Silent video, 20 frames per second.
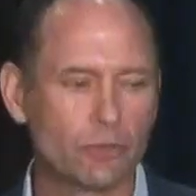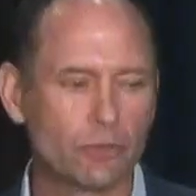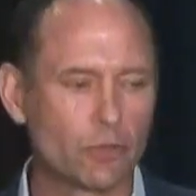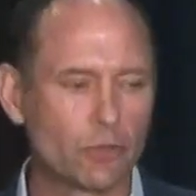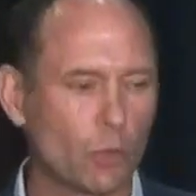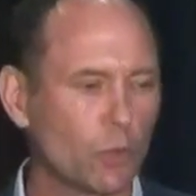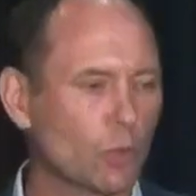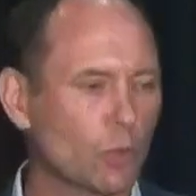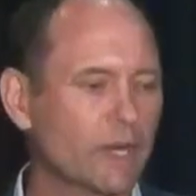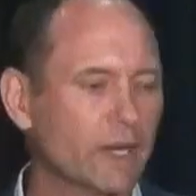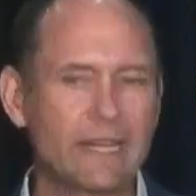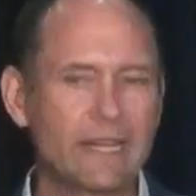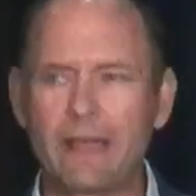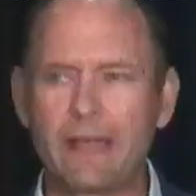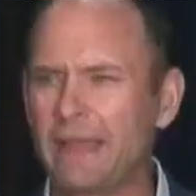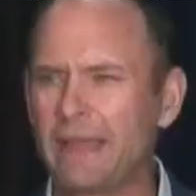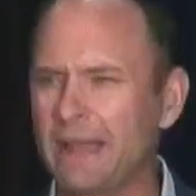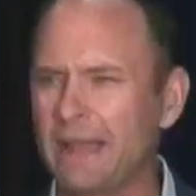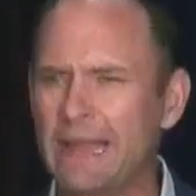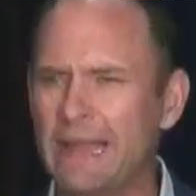So we're working
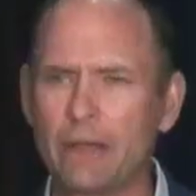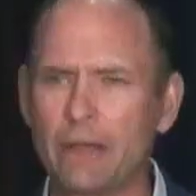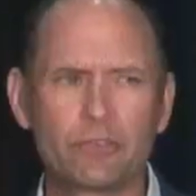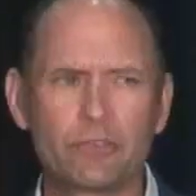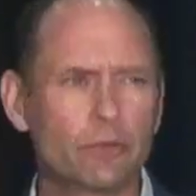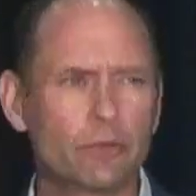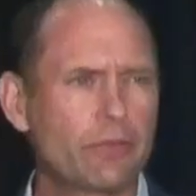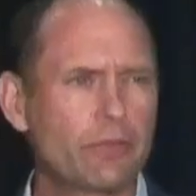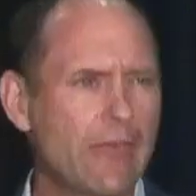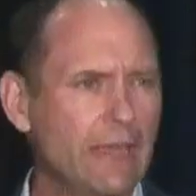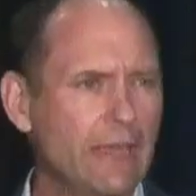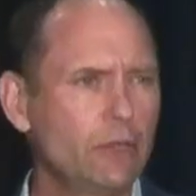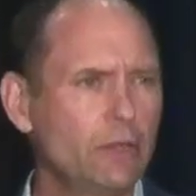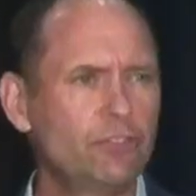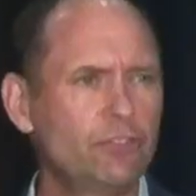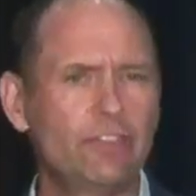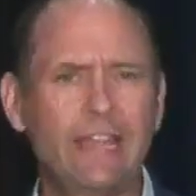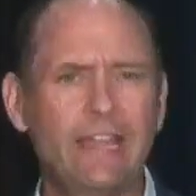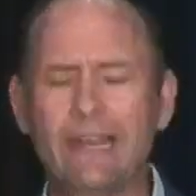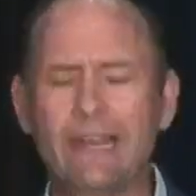on that now. So thank you,
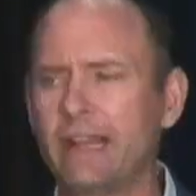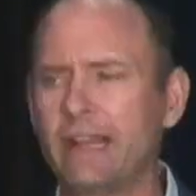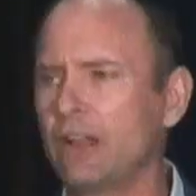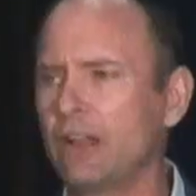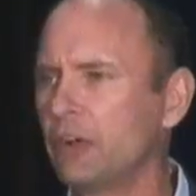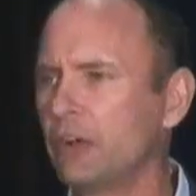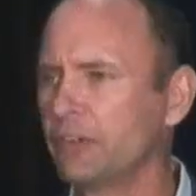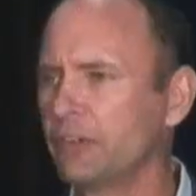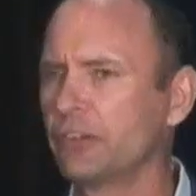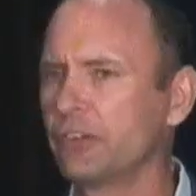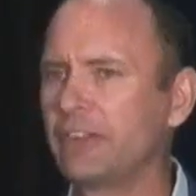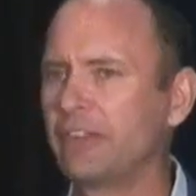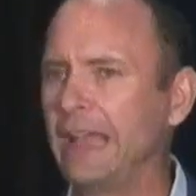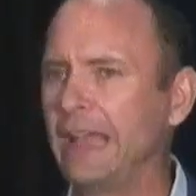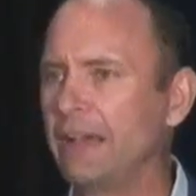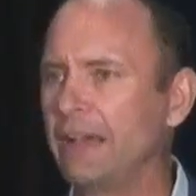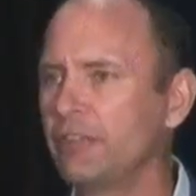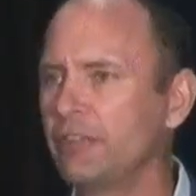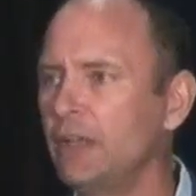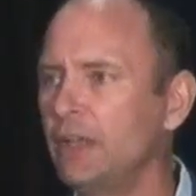Shannon, and all of your
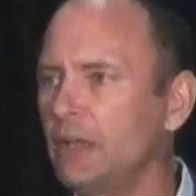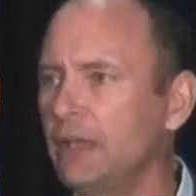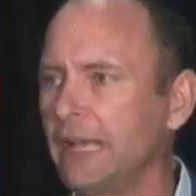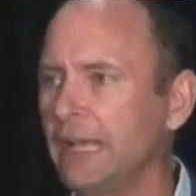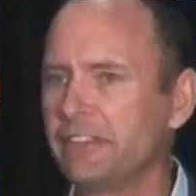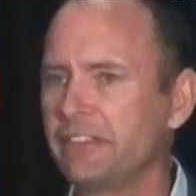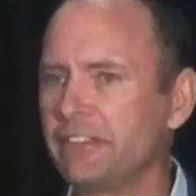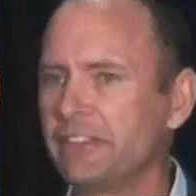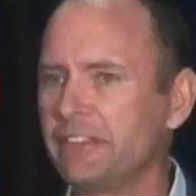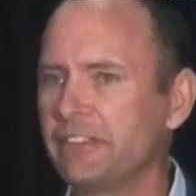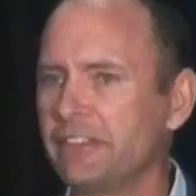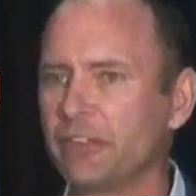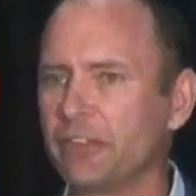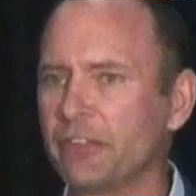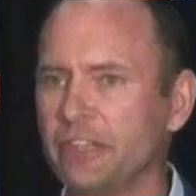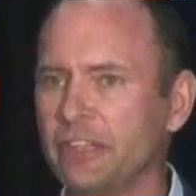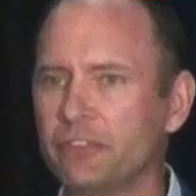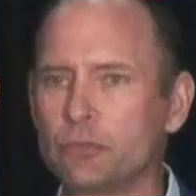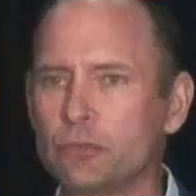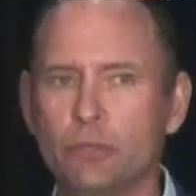staff at Sanibel
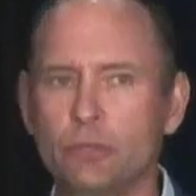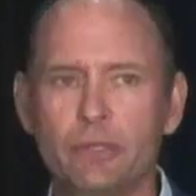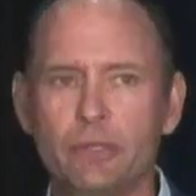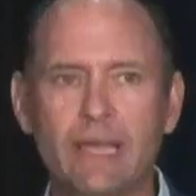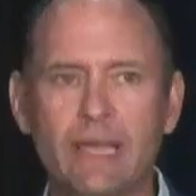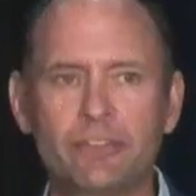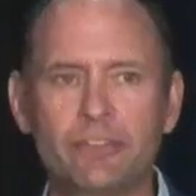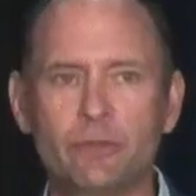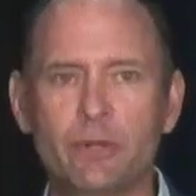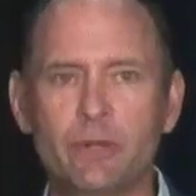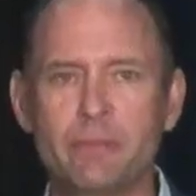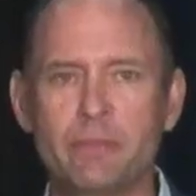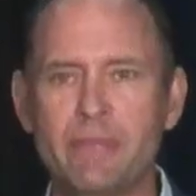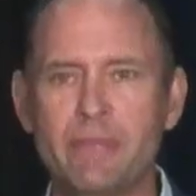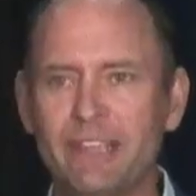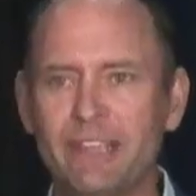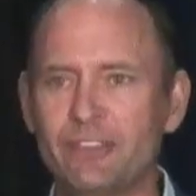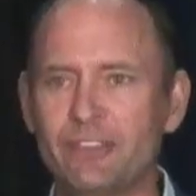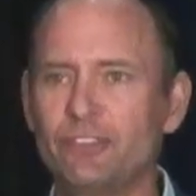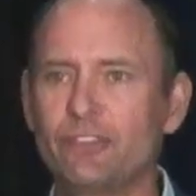Sea School. You guys do an
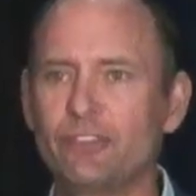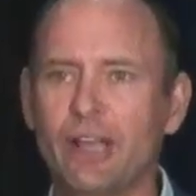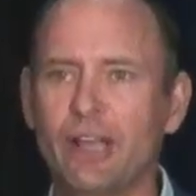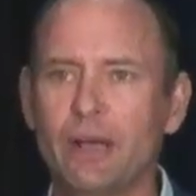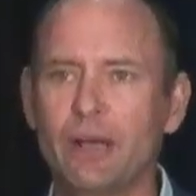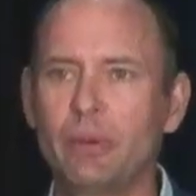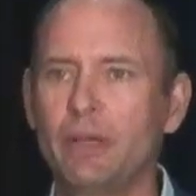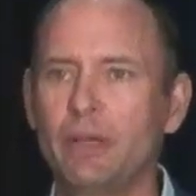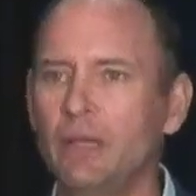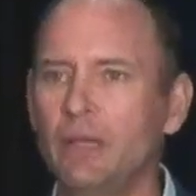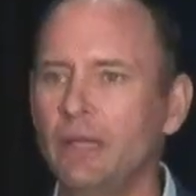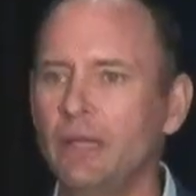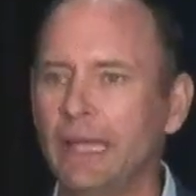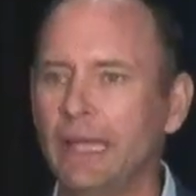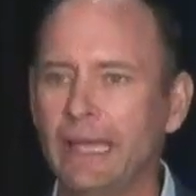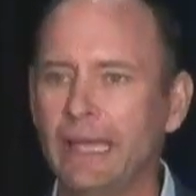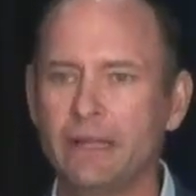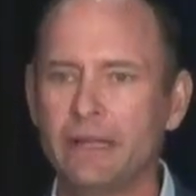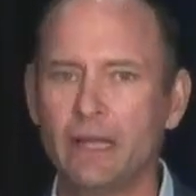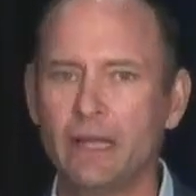amazing job,
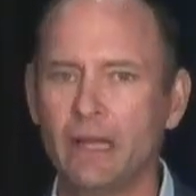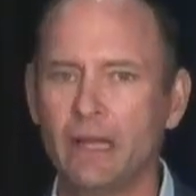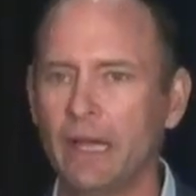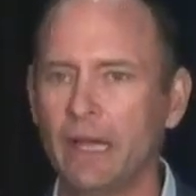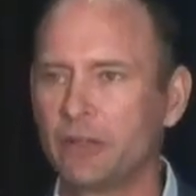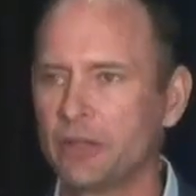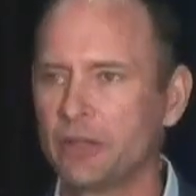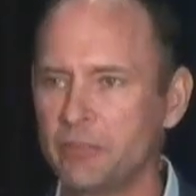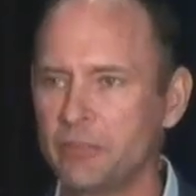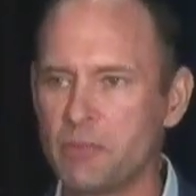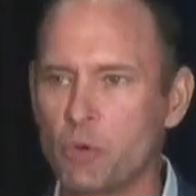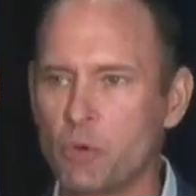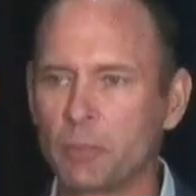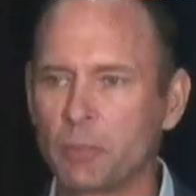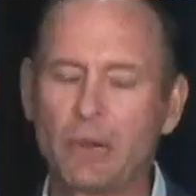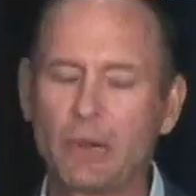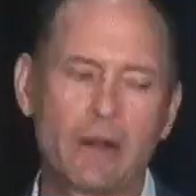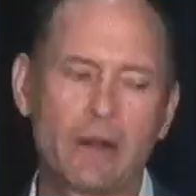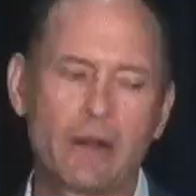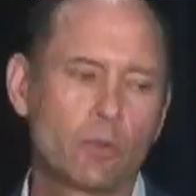and I couldn't be more
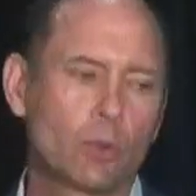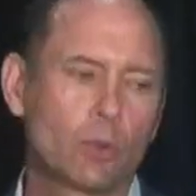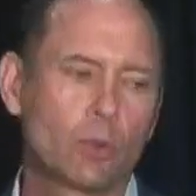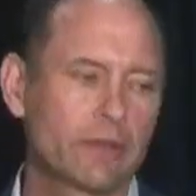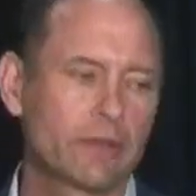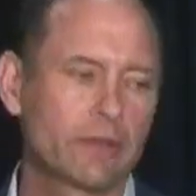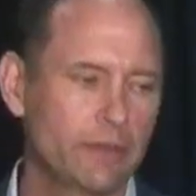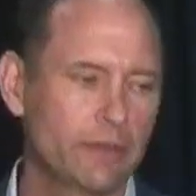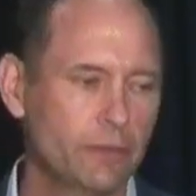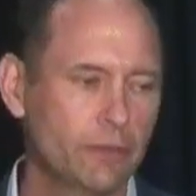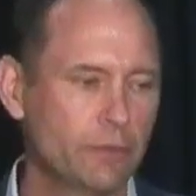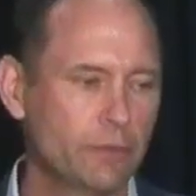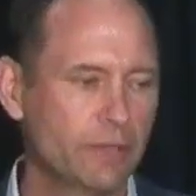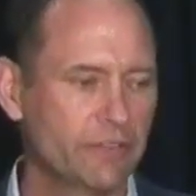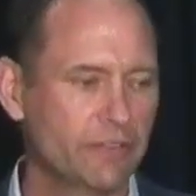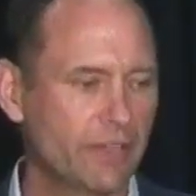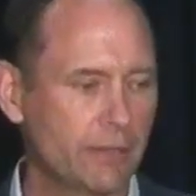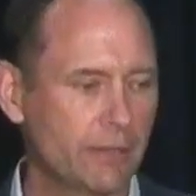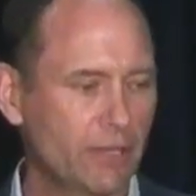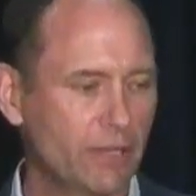proud of the work that you do at
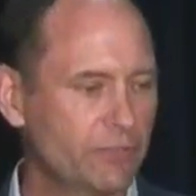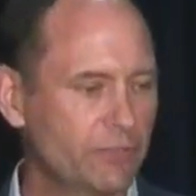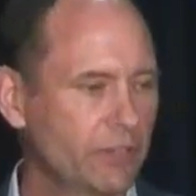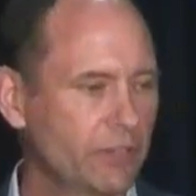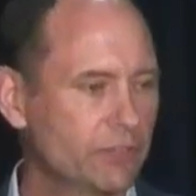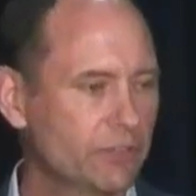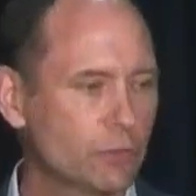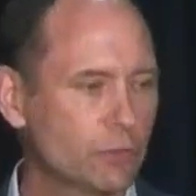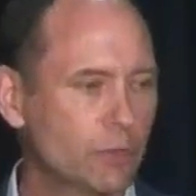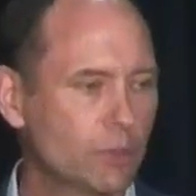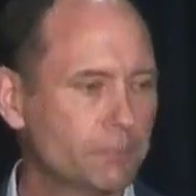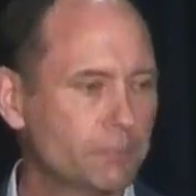Sanibel Sea School.